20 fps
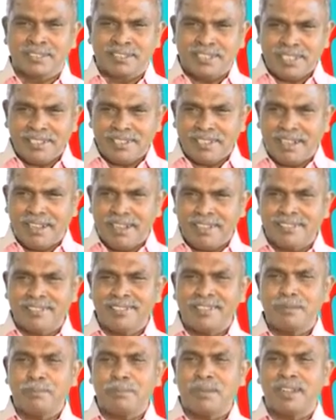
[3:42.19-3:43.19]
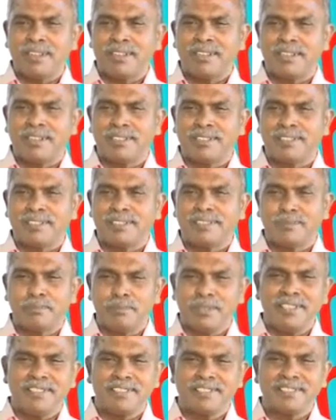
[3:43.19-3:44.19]
The larger particles
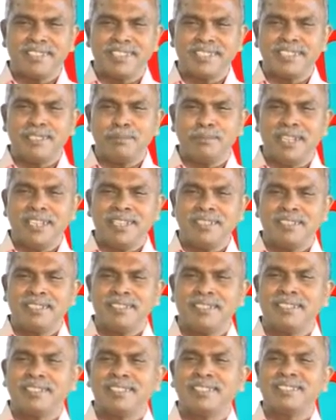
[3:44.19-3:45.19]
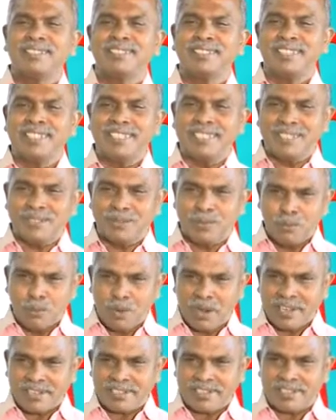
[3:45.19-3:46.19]
means nothing but the
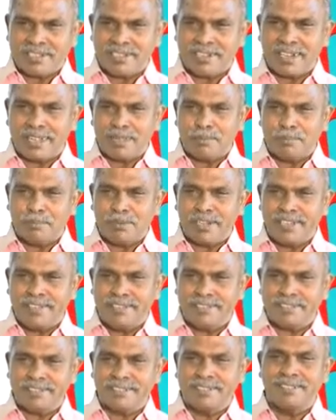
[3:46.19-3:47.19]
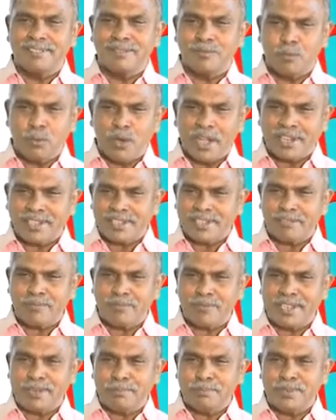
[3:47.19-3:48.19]
water droplets, water
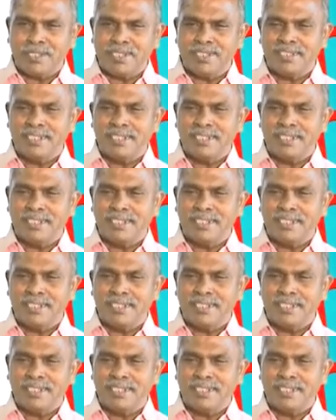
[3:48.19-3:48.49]
vapor,